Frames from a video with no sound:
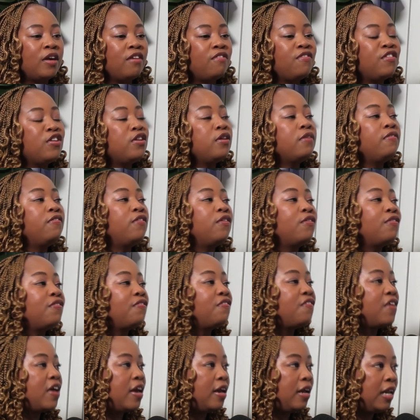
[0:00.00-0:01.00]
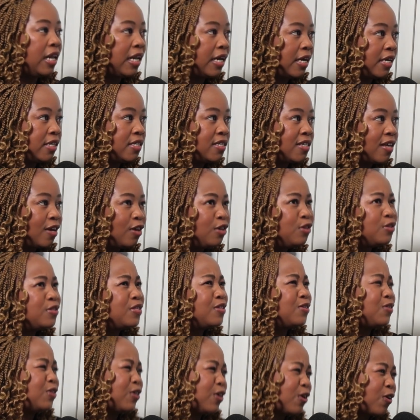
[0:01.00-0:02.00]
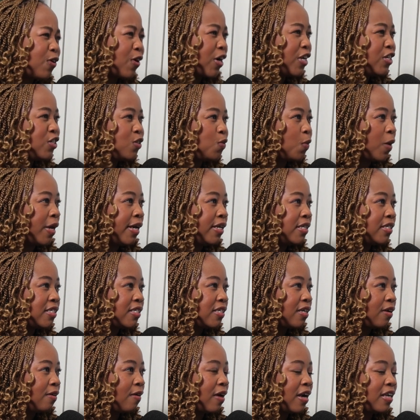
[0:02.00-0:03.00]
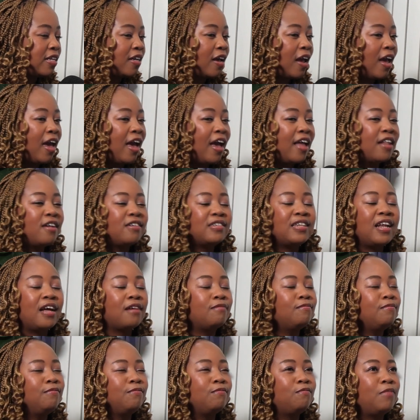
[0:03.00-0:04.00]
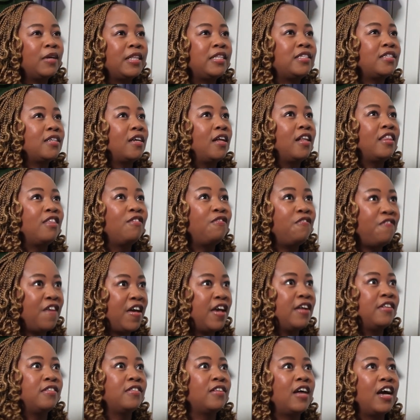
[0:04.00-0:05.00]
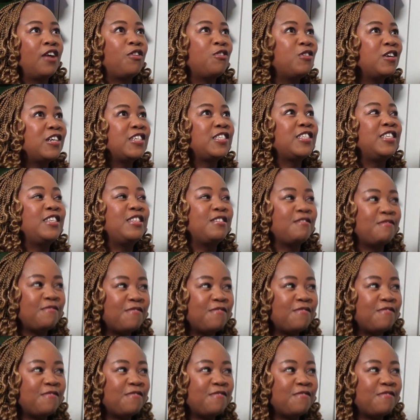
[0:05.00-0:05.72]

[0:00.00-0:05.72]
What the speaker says: even if you fail it, you're still going to graduate, right? And I was like, but the fail, I don't want to see the